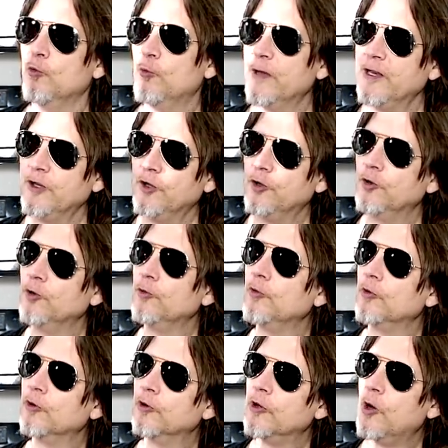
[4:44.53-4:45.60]
when
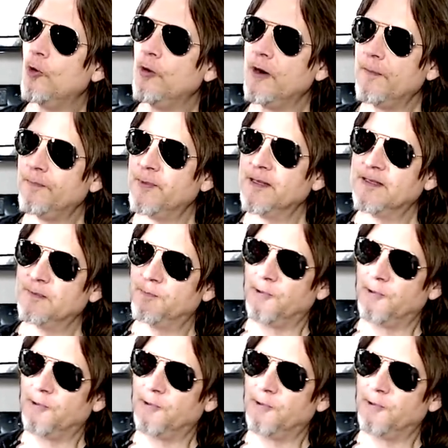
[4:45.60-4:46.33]
you load up this